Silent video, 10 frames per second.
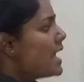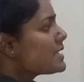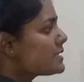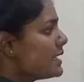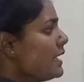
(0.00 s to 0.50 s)

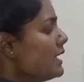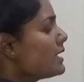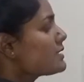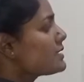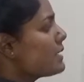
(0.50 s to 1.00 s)
See,
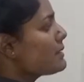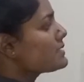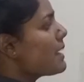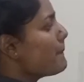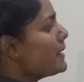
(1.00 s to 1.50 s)
same
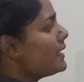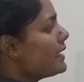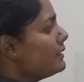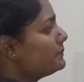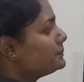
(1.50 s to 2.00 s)
example here.